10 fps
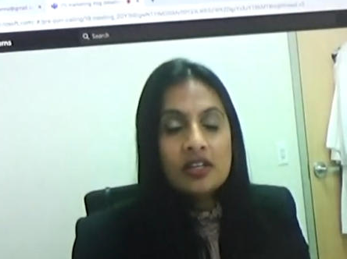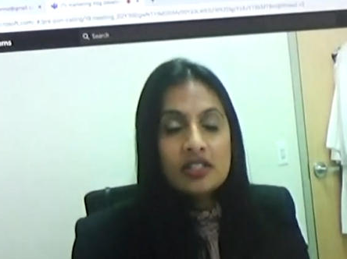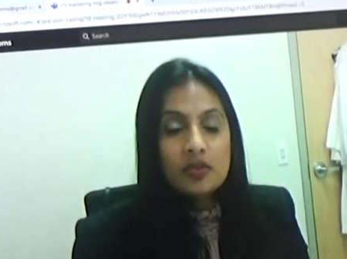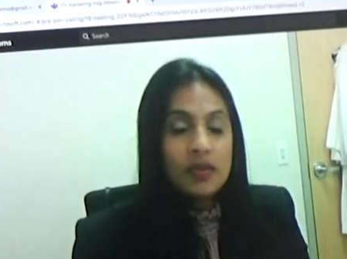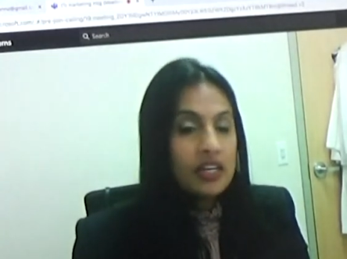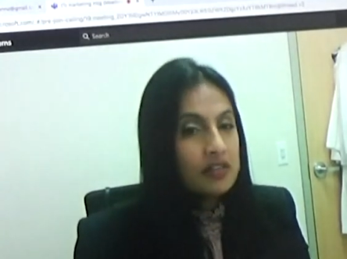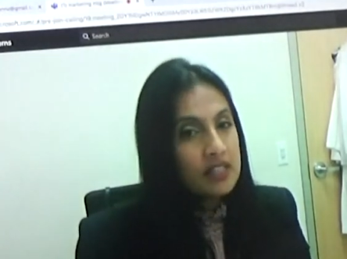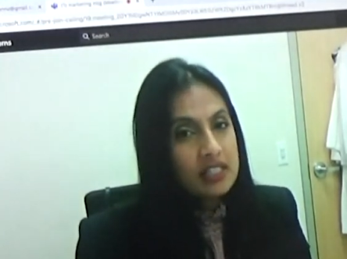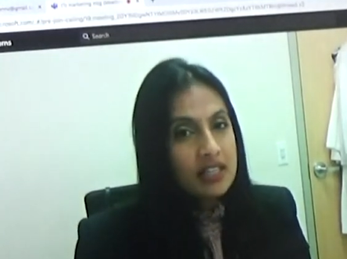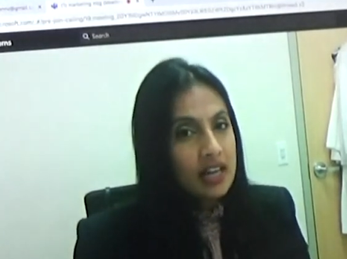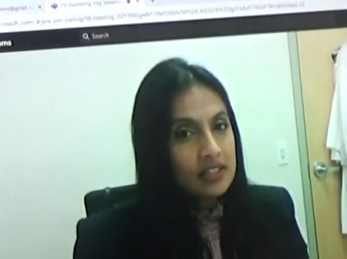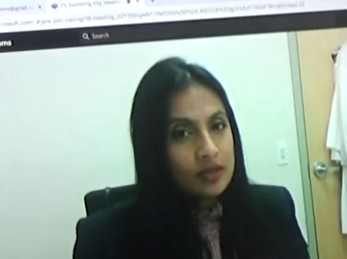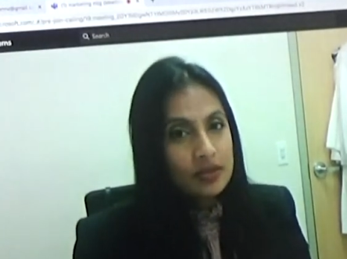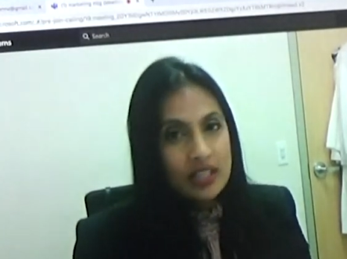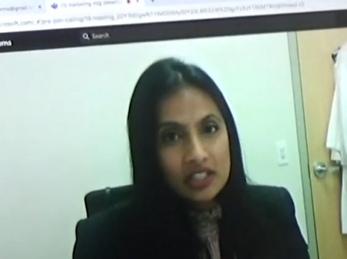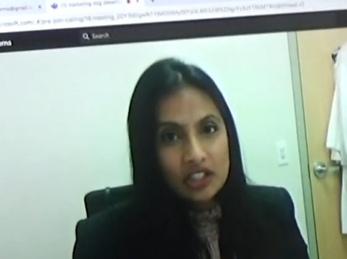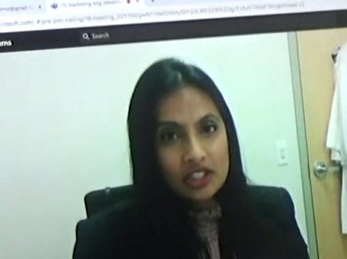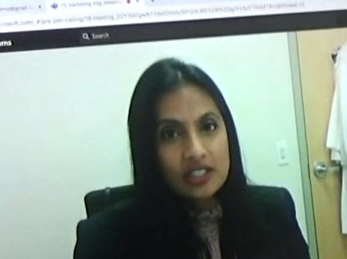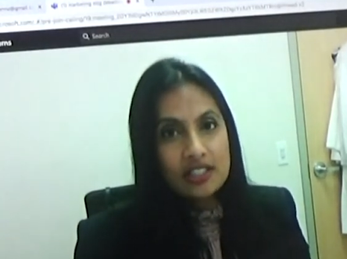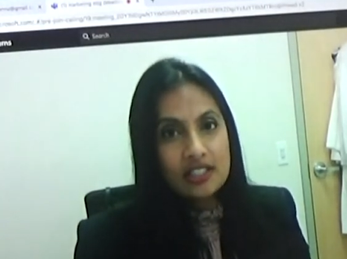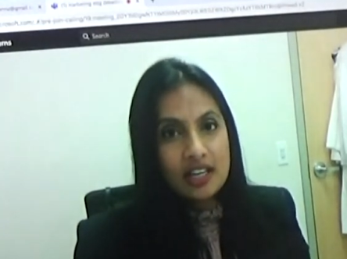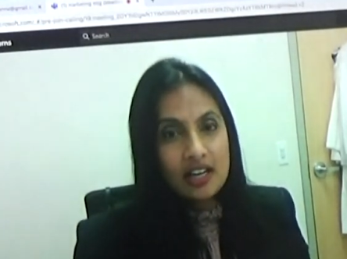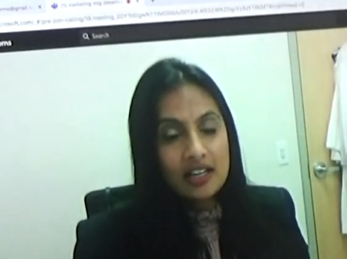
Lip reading: So many of these consultations